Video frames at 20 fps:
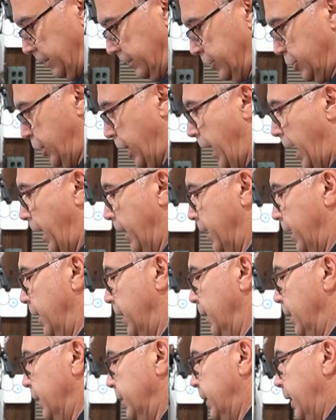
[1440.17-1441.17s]
jack
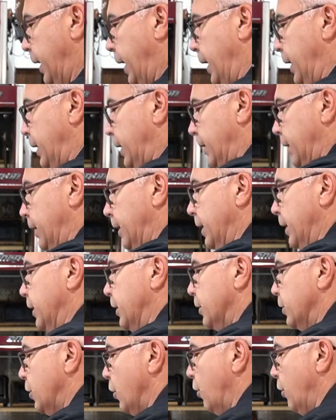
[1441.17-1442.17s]
that I can
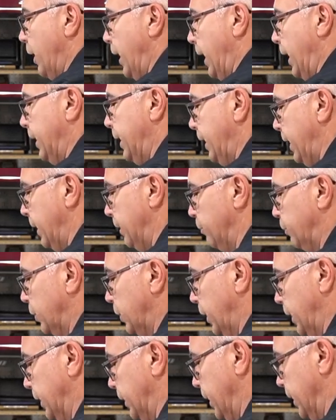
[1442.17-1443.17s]
go ahead and
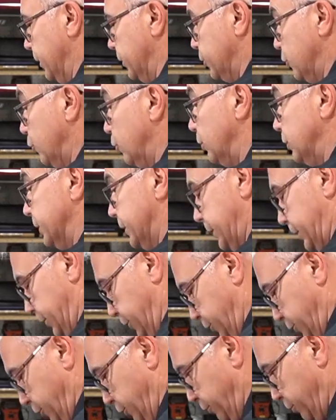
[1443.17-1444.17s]
plug tools
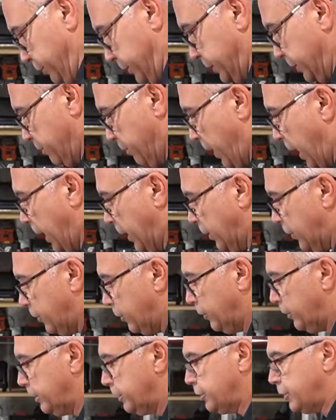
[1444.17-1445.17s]
into to
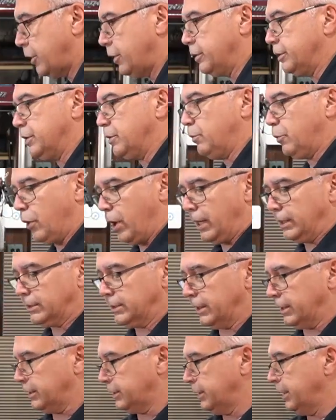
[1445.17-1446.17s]
monitor the charging
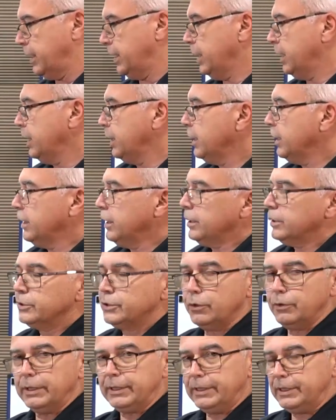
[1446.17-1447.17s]
process.
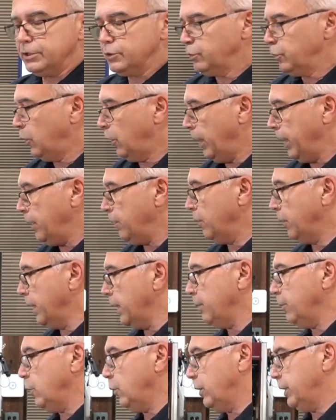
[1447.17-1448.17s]
So at this point, what
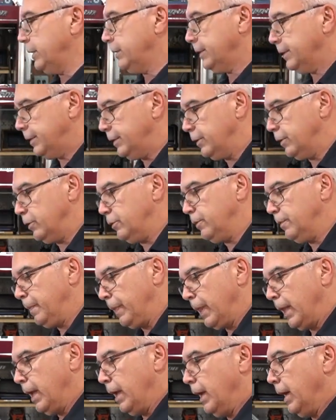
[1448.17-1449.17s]
I'm going to do
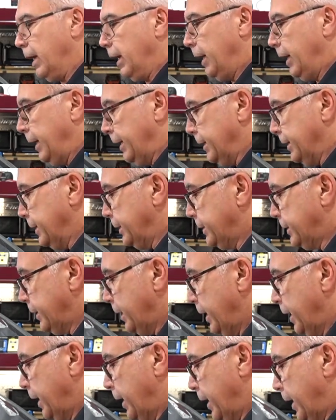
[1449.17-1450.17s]
is
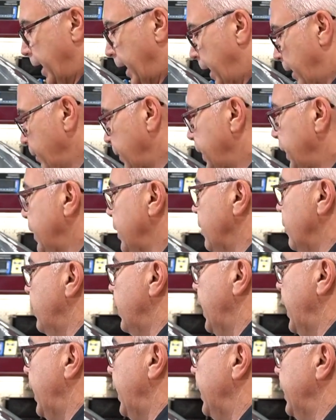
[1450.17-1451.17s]
I'm going to go
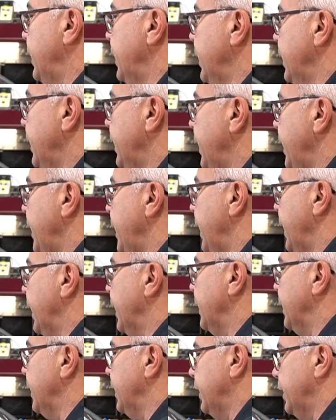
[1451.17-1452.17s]
ahead
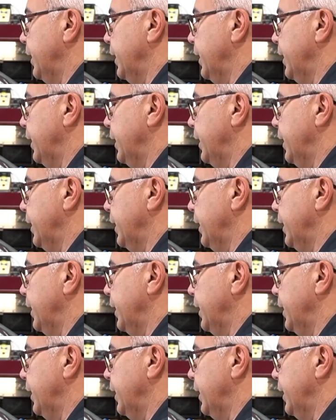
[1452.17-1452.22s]
and